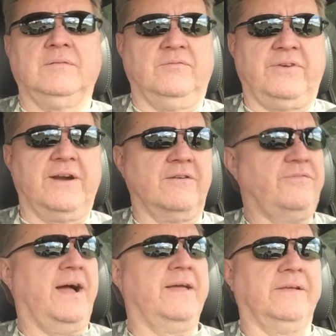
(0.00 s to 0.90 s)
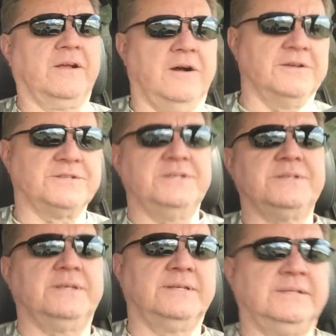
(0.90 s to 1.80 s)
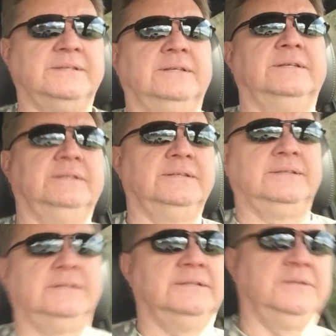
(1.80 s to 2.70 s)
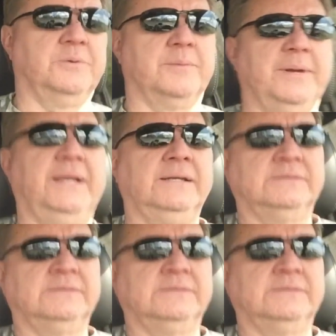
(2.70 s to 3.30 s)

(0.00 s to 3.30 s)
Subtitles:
verify the causes. You know what I mean?